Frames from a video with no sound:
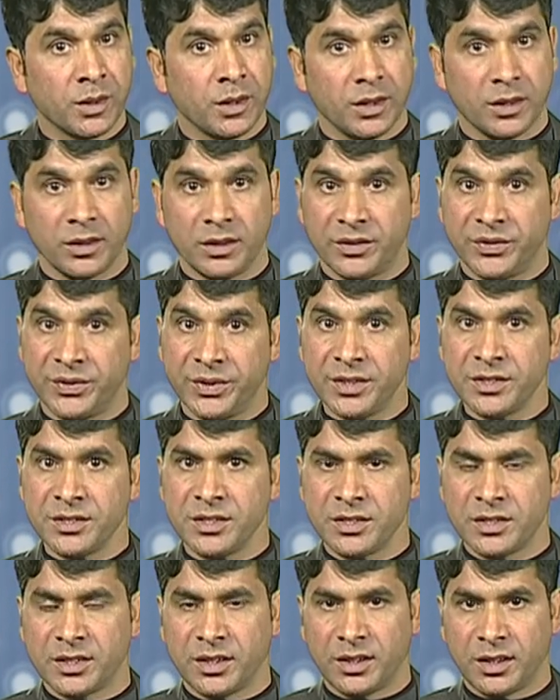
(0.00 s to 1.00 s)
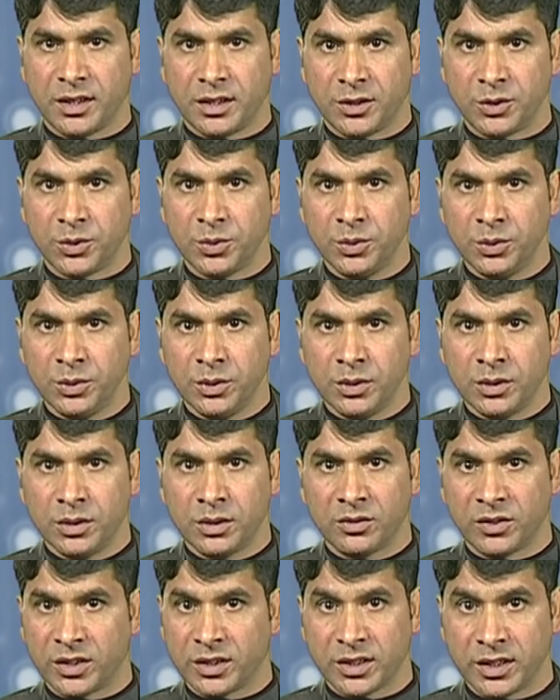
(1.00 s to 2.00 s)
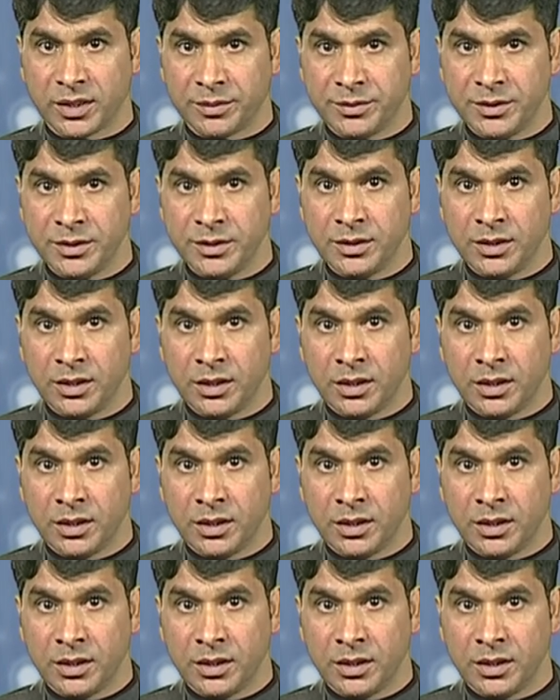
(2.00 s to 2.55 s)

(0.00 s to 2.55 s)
In the first scenario, what happens?